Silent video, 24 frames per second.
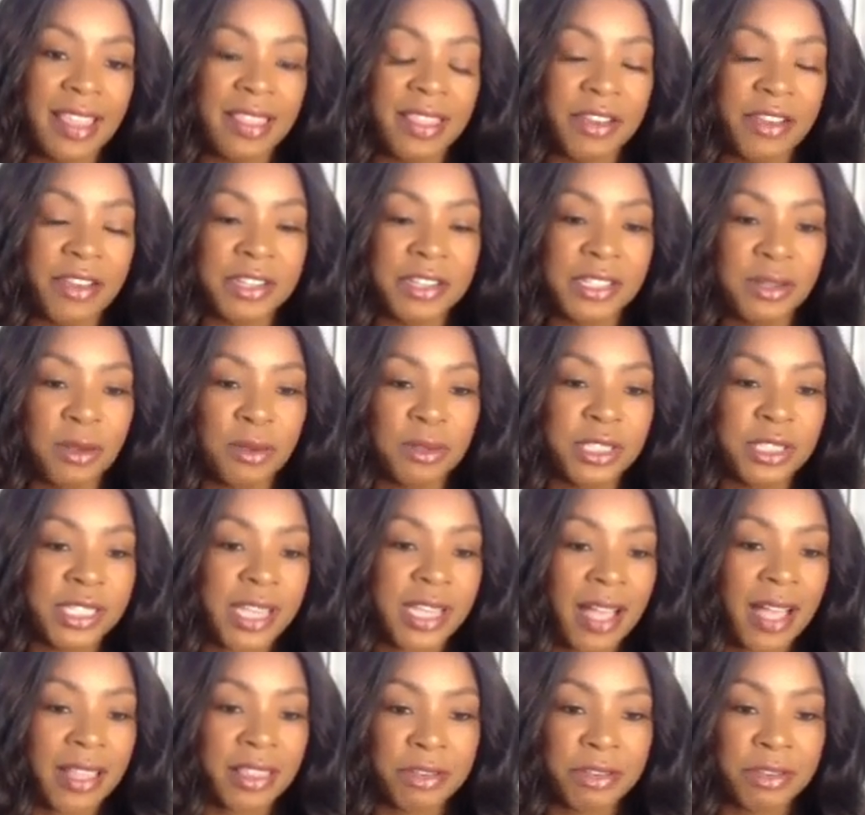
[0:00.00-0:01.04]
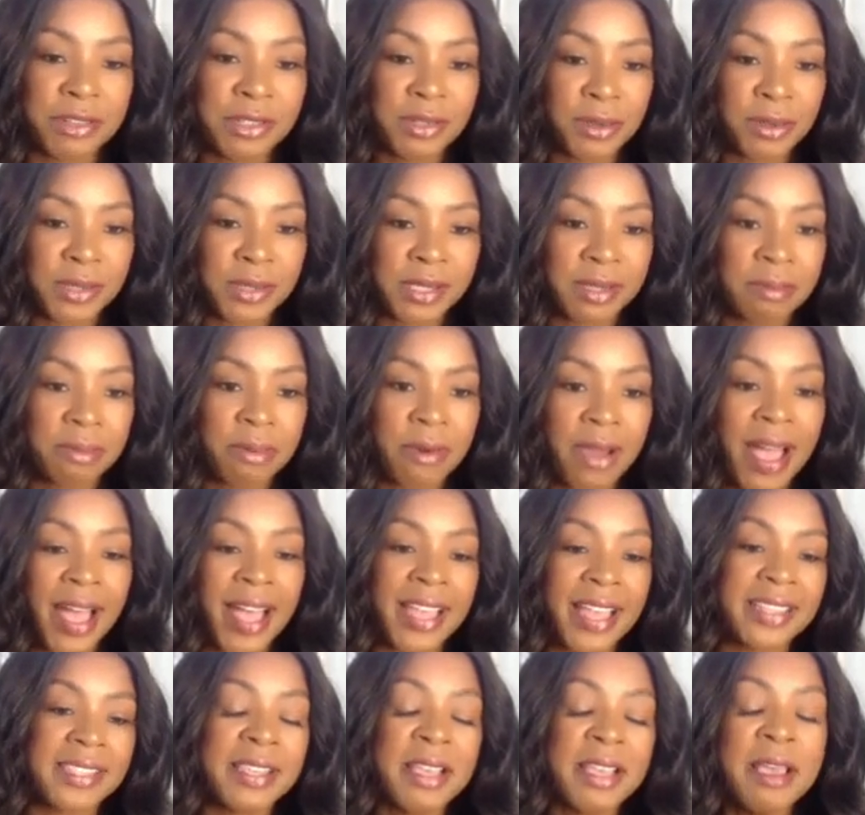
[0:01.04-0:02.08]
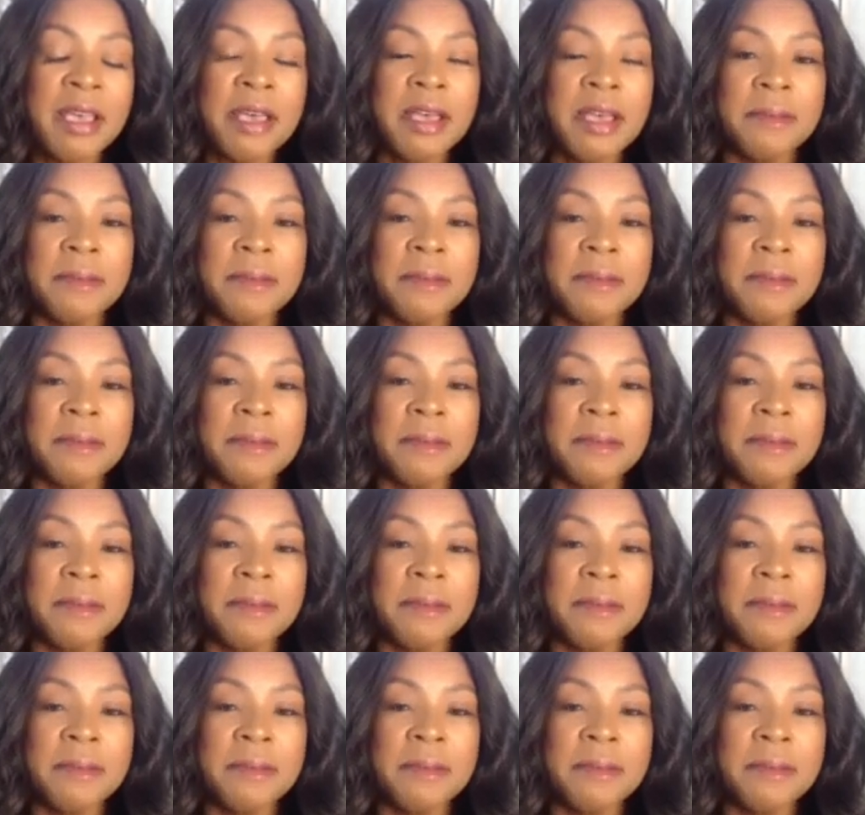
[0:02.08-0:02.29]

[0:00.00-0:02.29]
And there's no shock, there's no surprise.